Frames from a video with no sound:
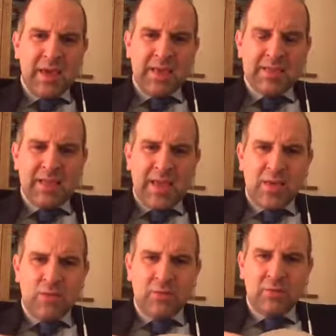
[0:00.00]
it's that
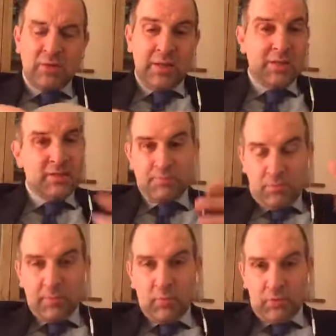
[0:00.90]
you're, and this is
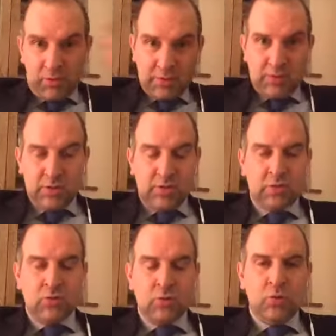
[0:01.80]
probably what the surgeon in New
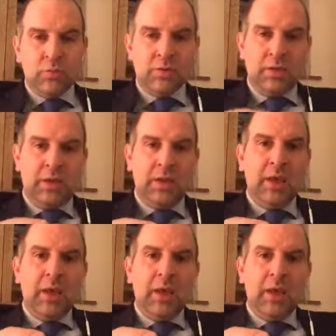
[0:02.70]
York was thinking,